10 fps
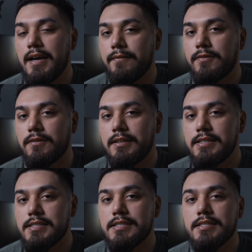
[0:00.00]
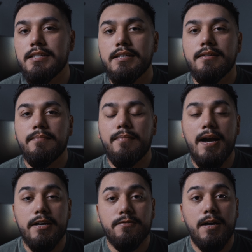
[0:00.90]
effortless
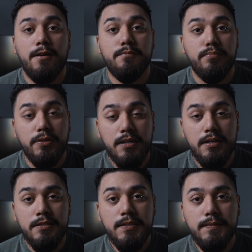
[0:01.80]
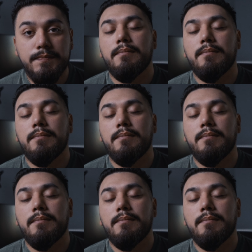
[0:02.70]
background blur.